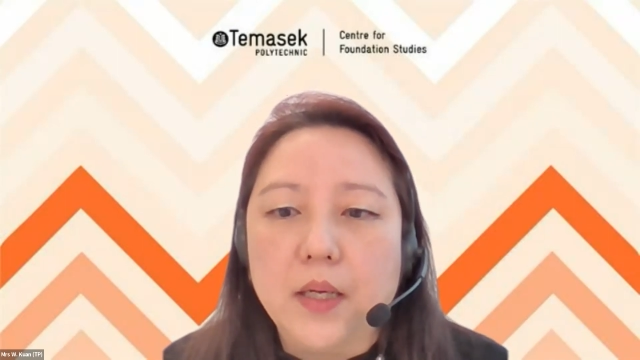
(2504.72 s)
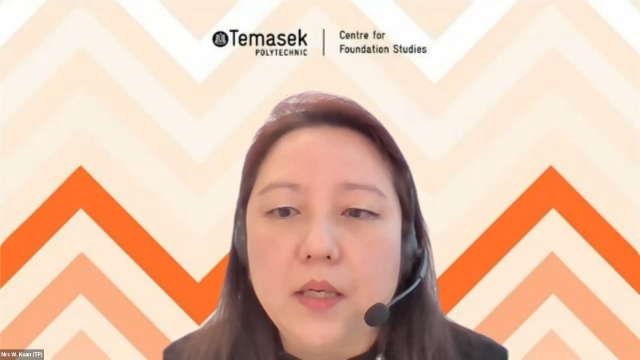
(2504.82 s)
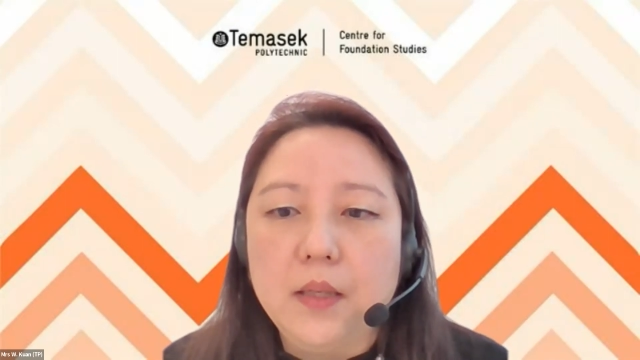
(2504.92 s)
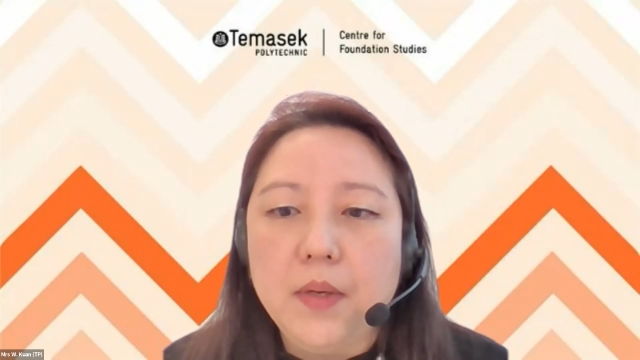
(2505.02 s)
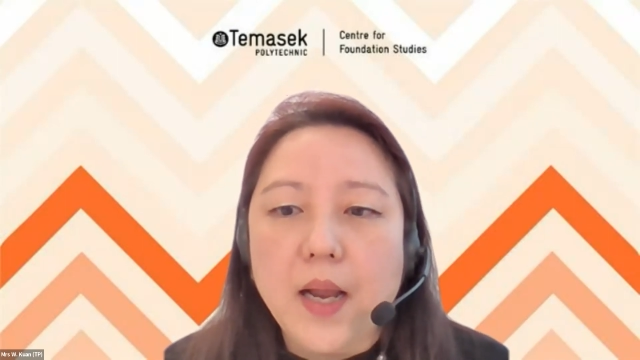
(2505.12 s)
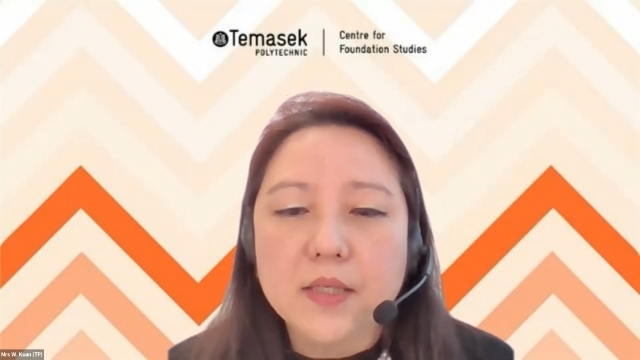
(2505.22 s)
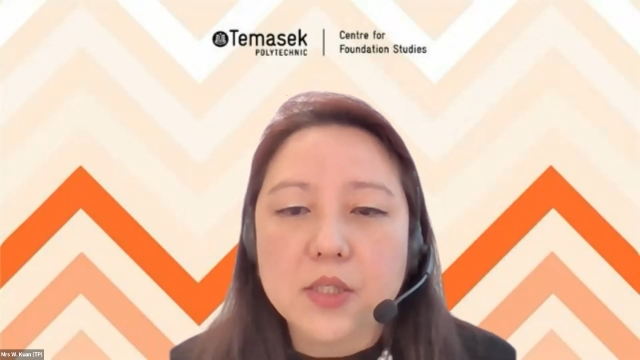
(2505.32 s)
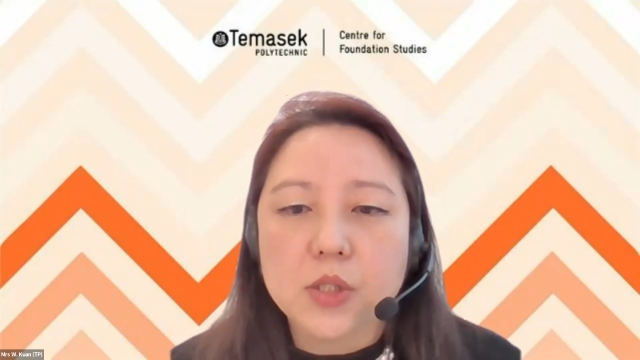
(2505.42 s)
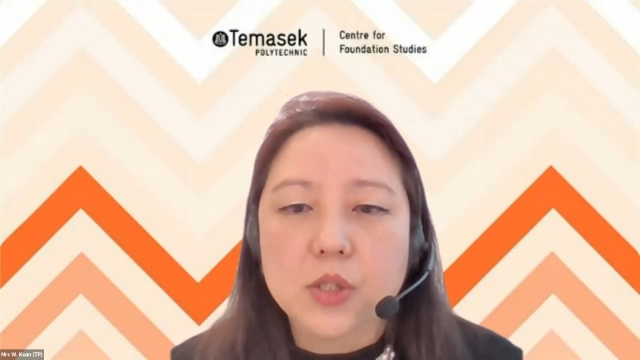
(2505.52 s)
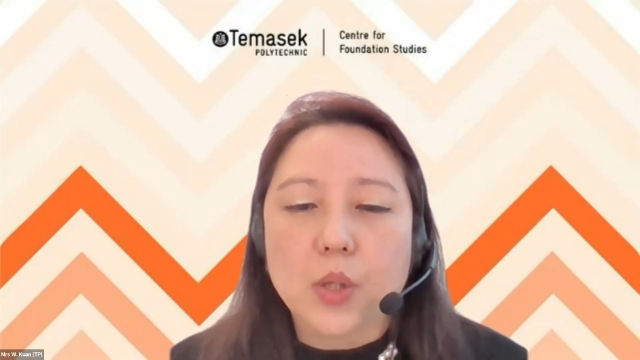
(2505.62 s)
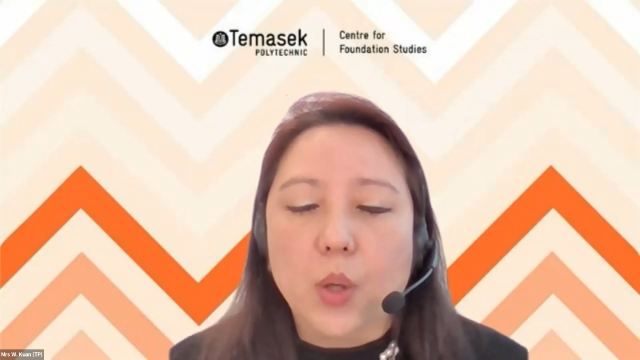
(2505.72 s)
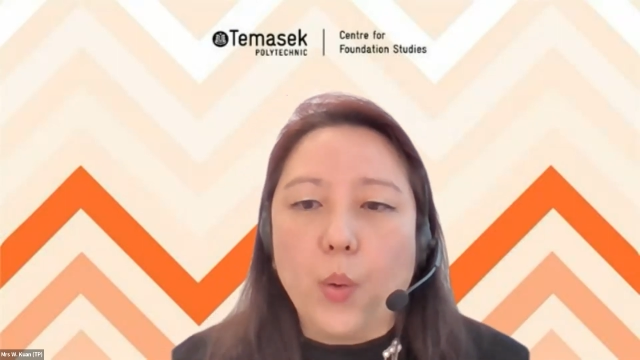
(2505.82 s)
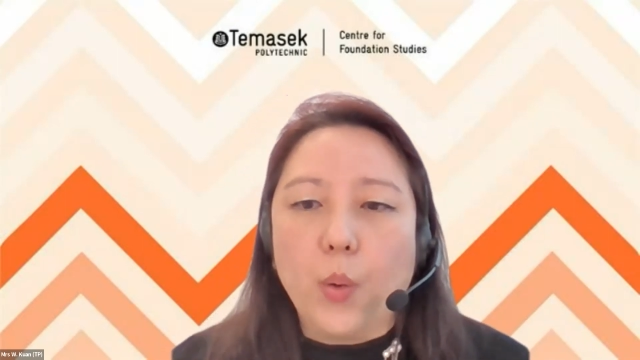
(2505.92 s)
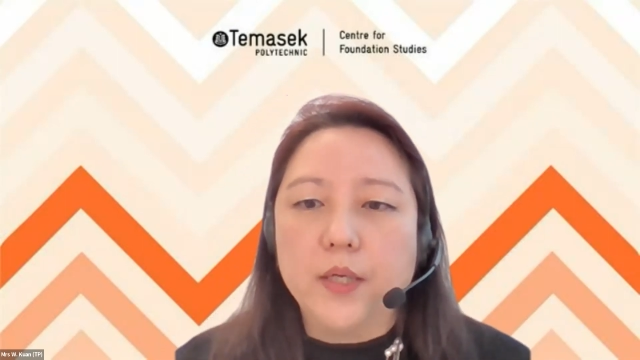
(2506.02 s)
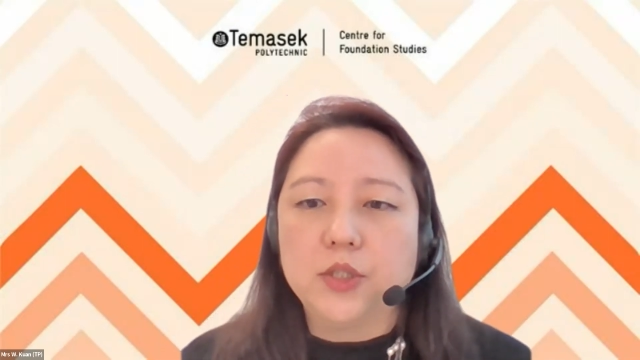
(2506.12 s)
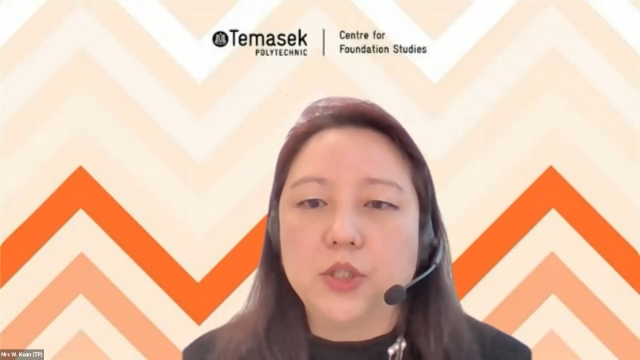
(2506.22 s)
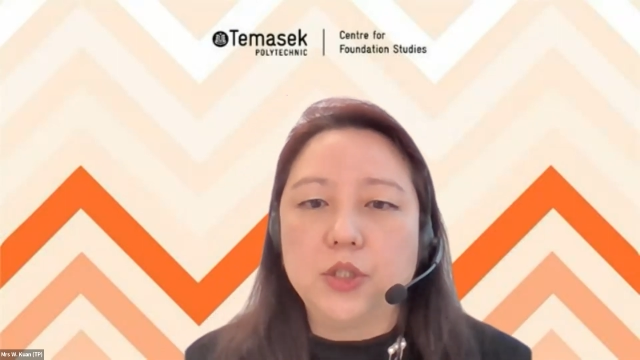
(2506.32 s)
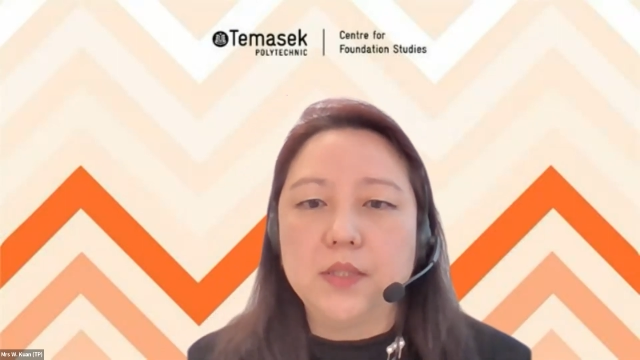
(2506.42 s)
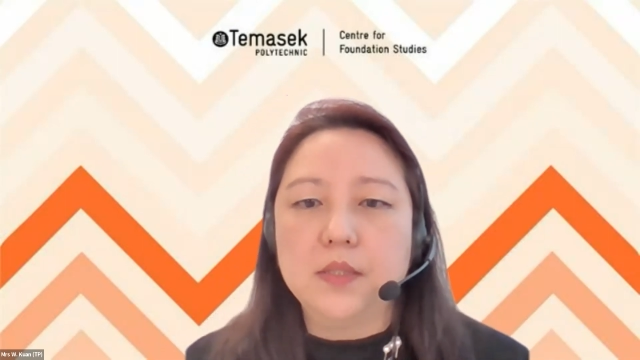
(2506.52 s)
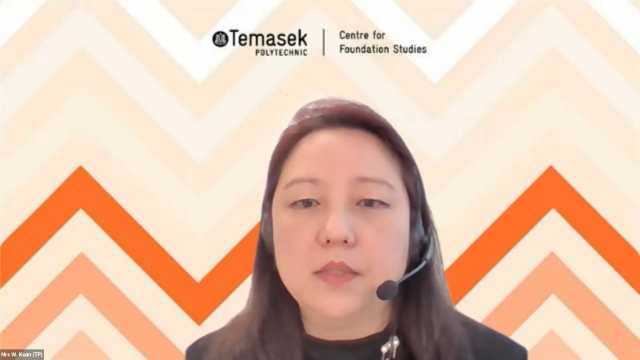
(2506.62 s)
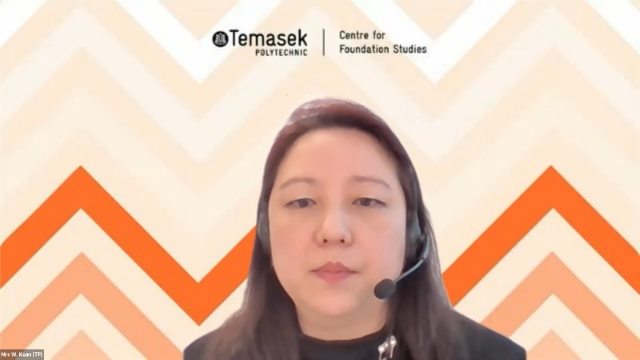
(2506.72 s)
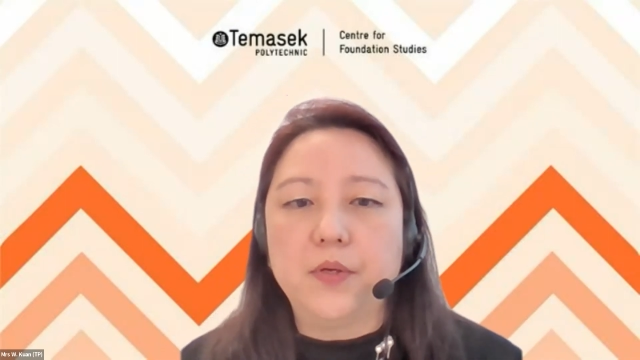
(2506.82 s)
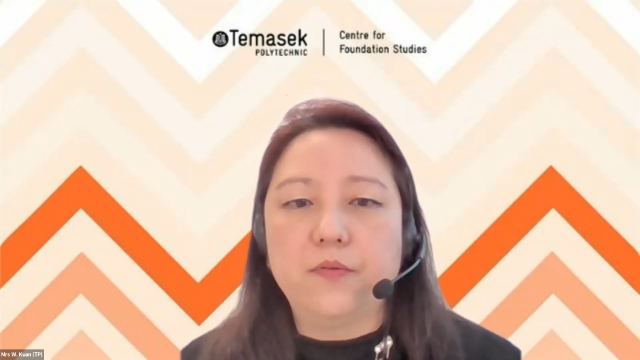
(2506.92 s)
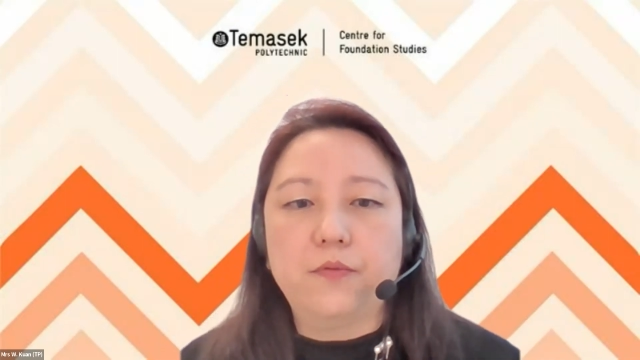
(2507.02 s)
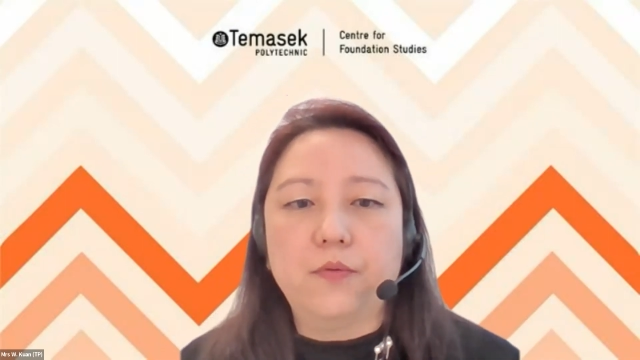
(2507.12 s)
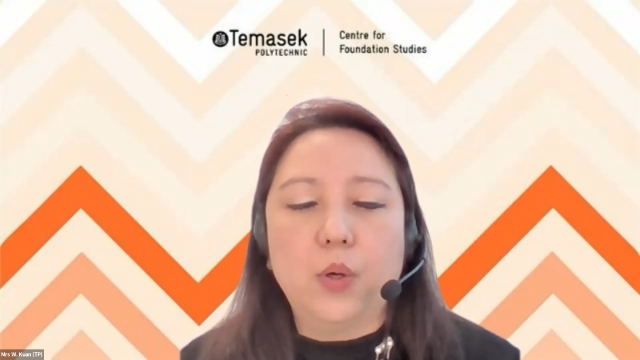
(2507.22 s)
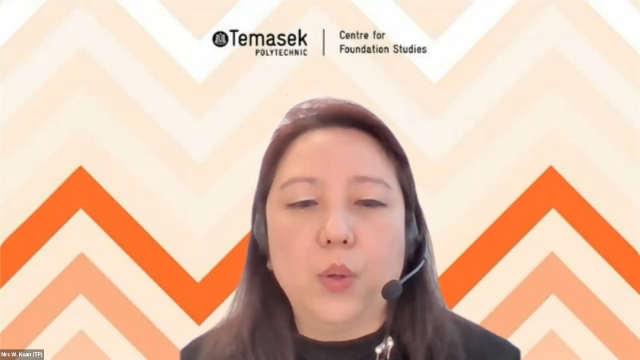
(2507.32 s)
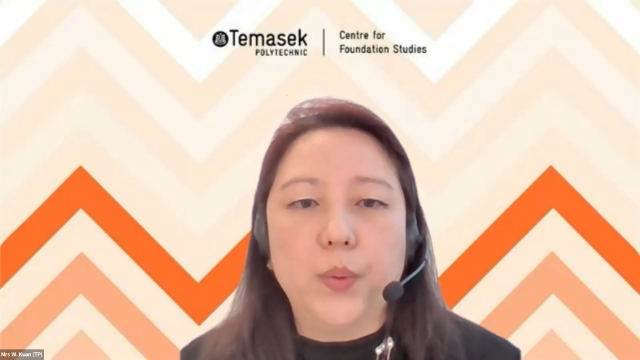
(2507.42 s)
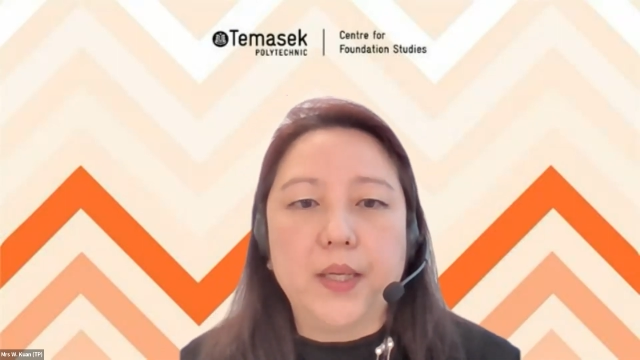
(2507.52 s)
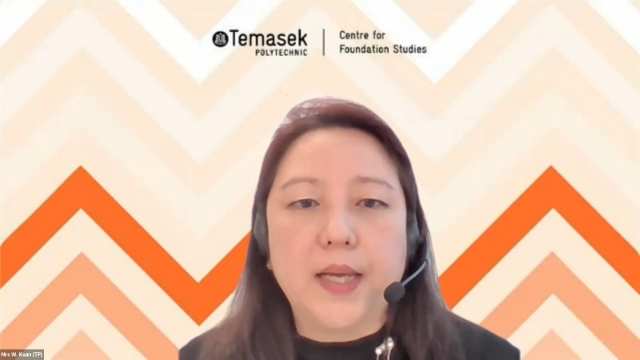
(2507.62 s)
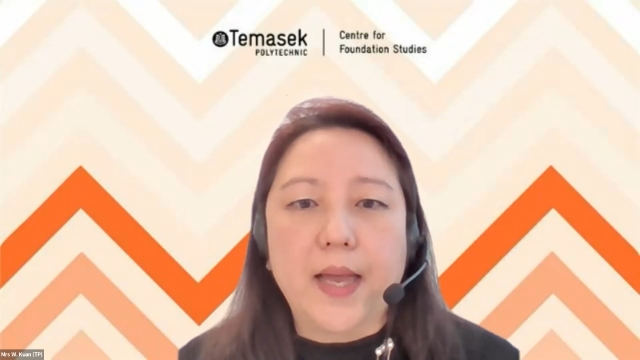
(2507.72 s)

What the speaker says: Any last questions before we